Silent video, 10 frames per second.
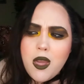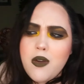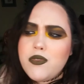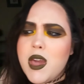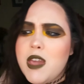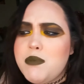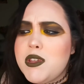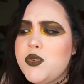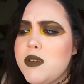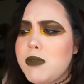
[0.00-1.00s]
that I've been
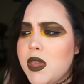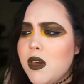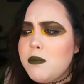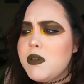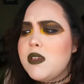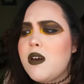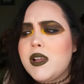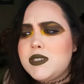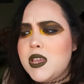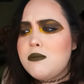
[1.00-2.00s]
doing makeup and
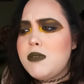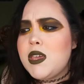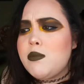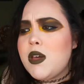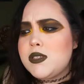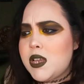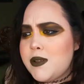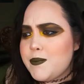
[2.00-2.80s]
content, makeup content